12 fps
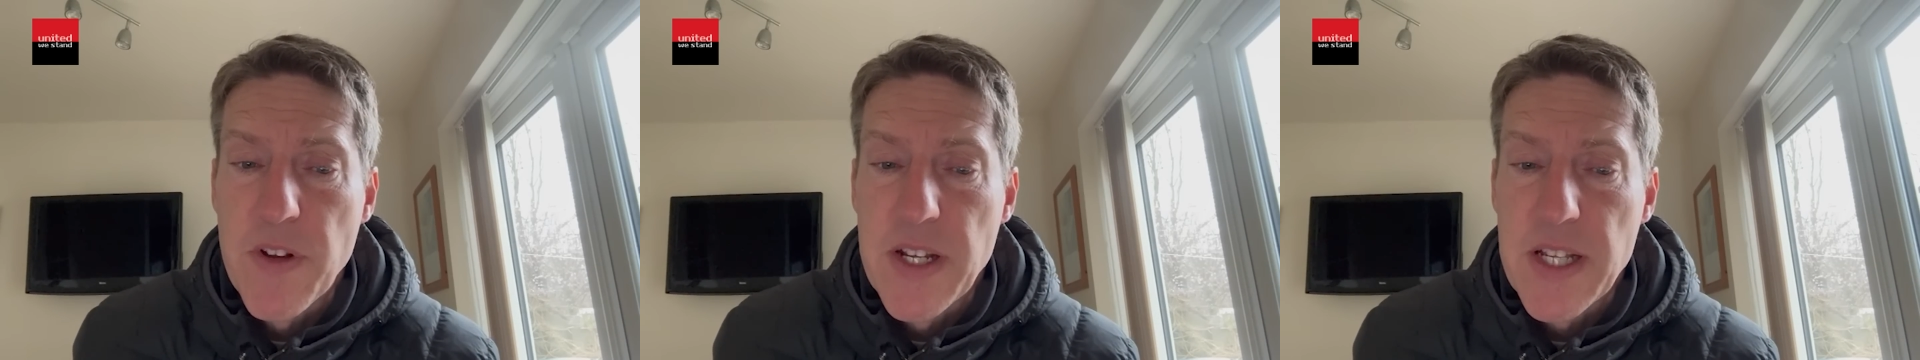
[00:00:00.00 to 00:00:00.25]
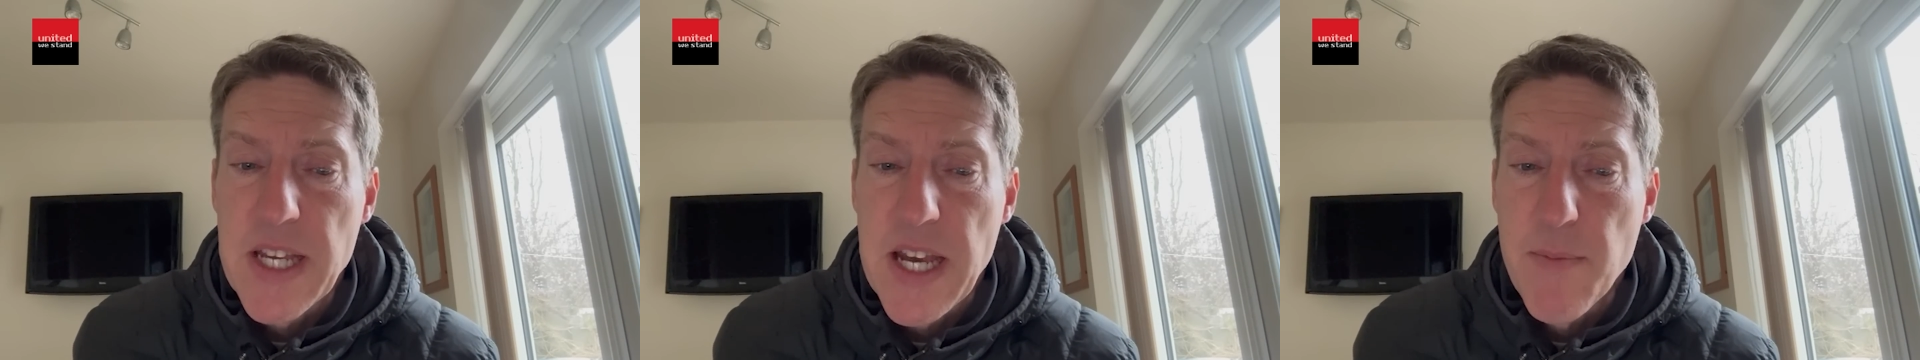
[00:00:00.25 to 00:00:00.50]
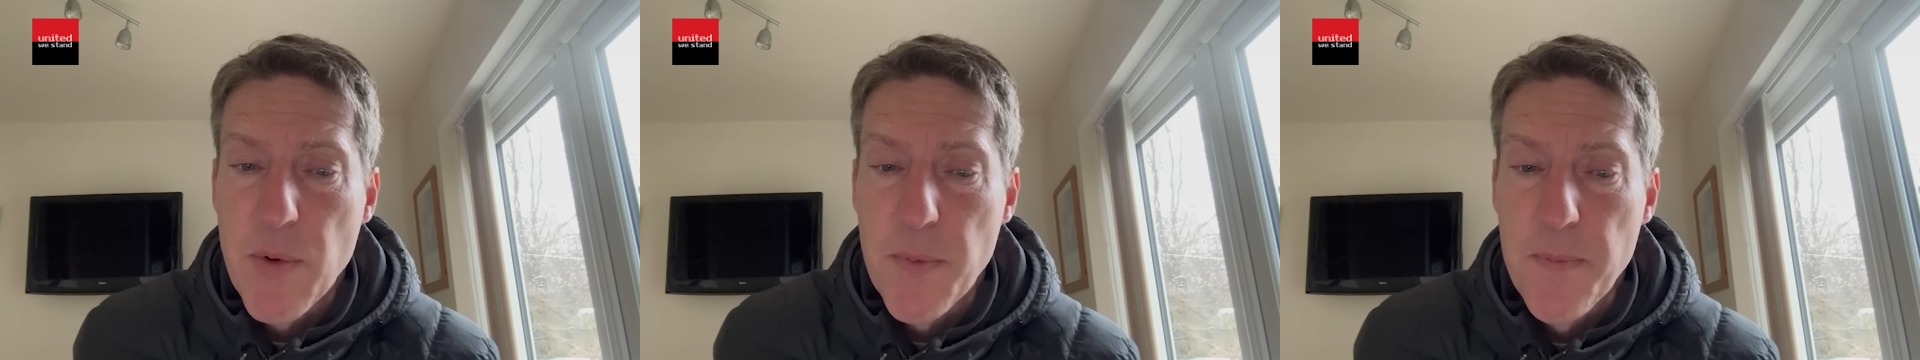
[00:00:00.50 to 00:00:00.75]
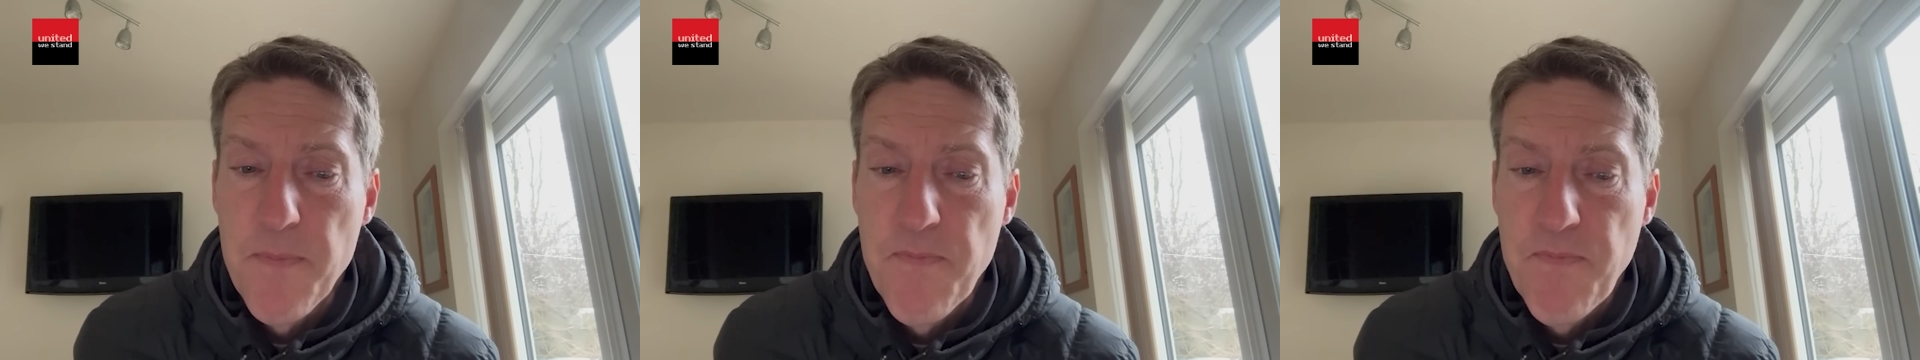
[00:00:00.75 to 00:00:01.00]
the
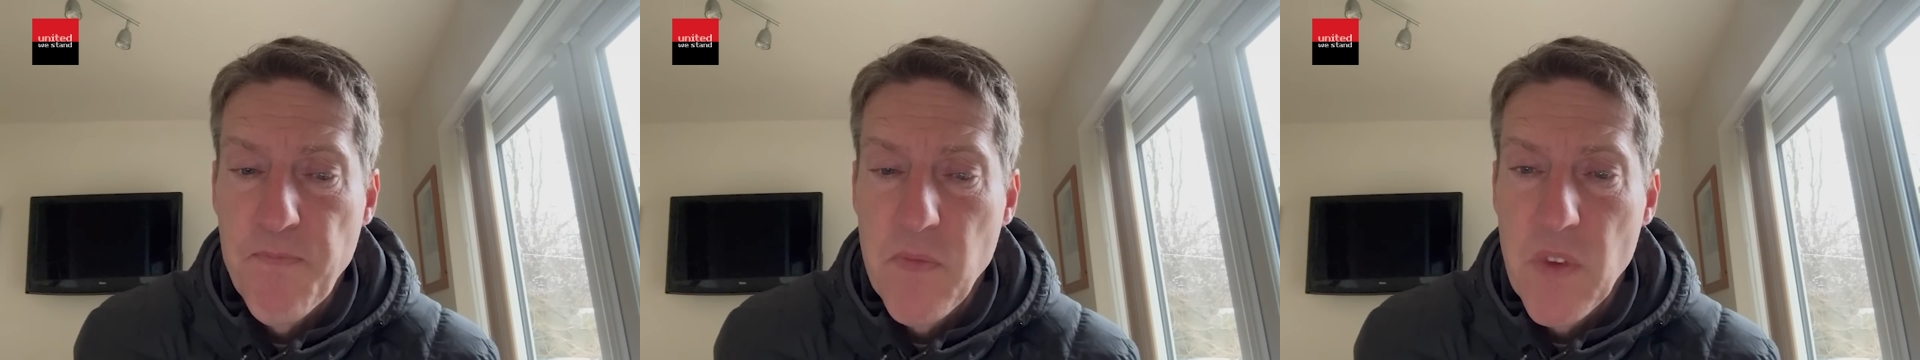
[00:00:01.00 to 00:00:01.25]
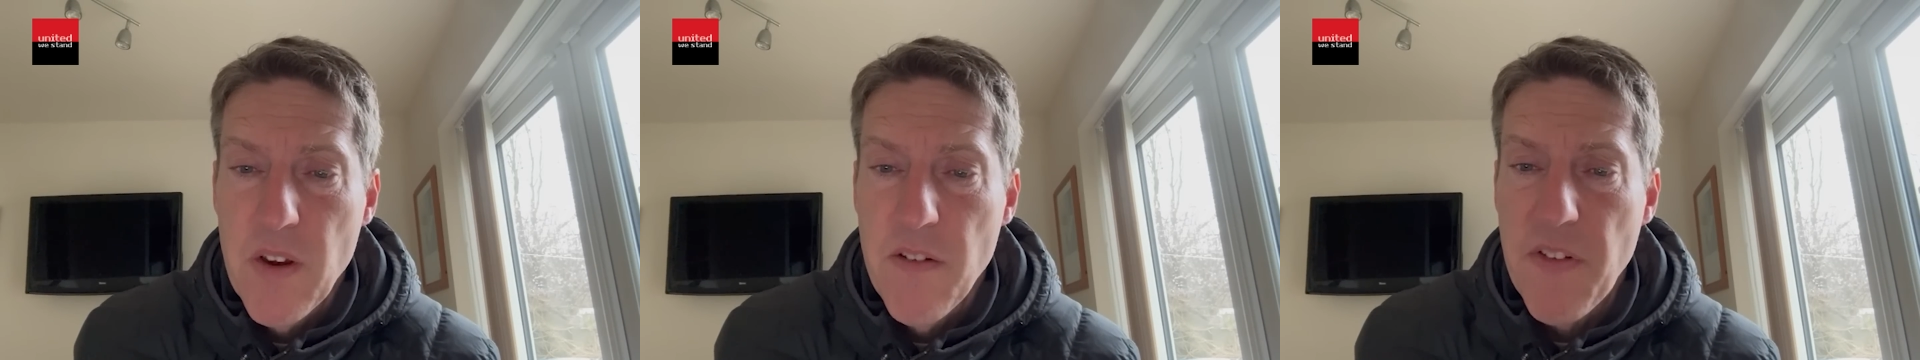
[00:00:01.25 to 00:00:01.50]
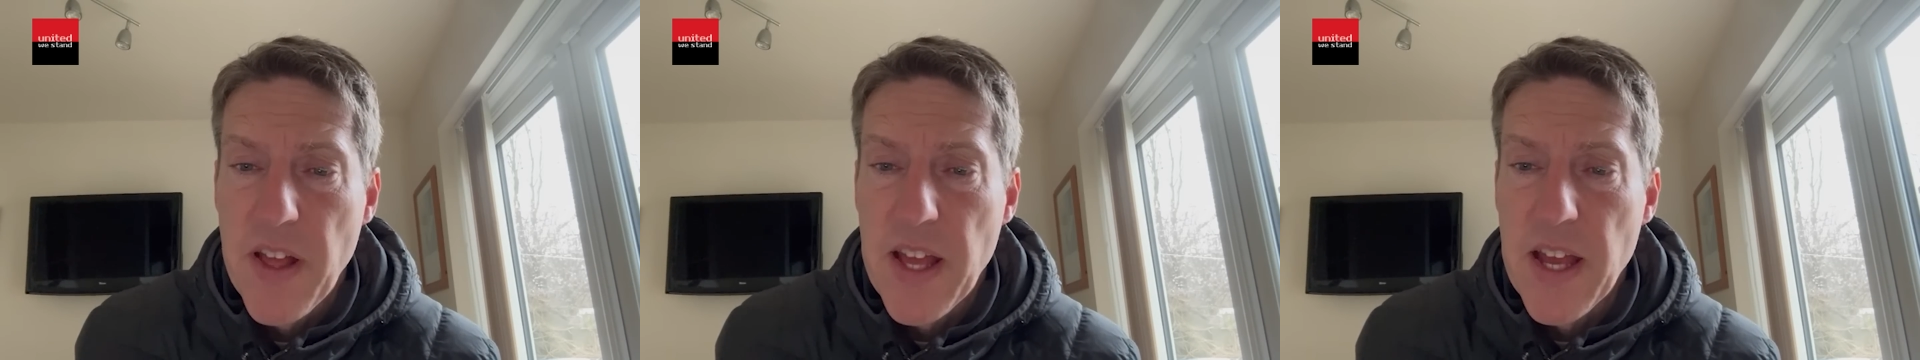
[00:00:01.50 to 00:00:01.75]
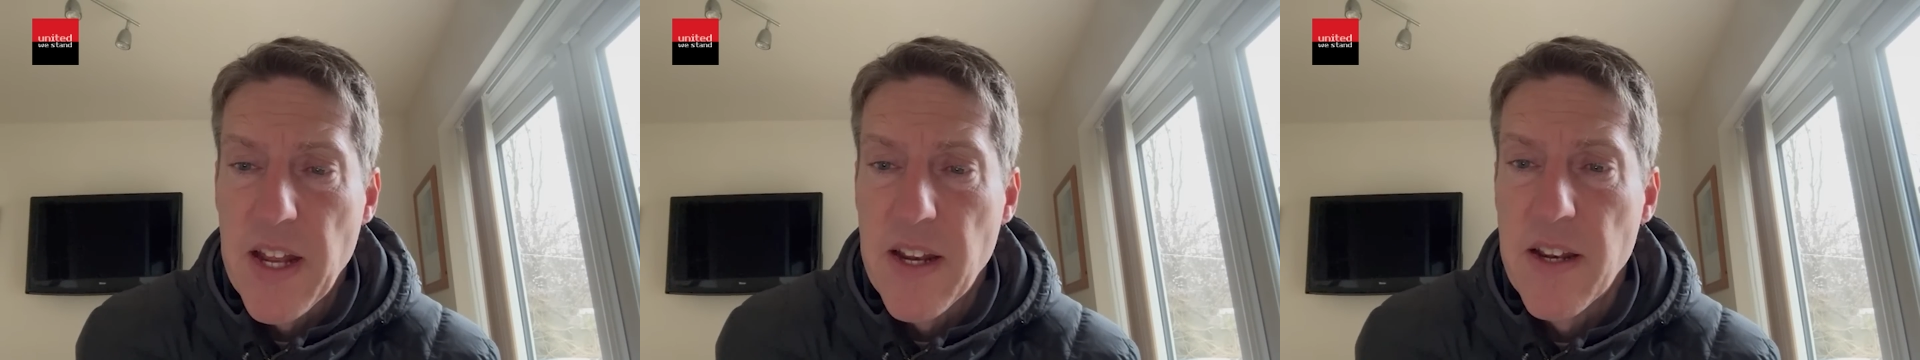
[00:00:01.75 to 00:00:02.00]
table,
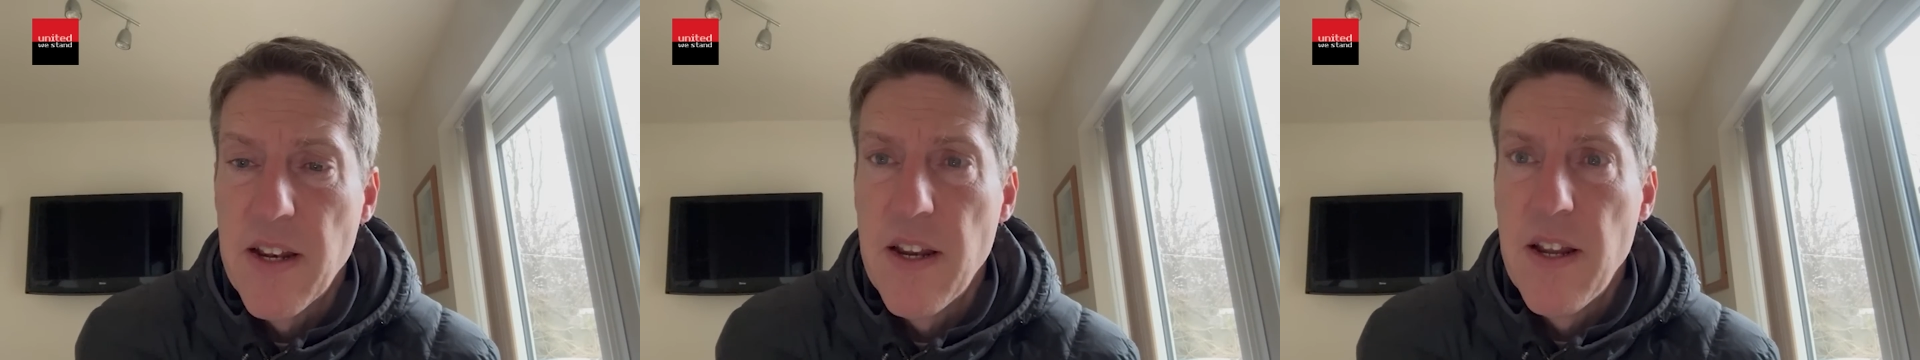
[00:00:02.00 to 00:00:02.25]
thinking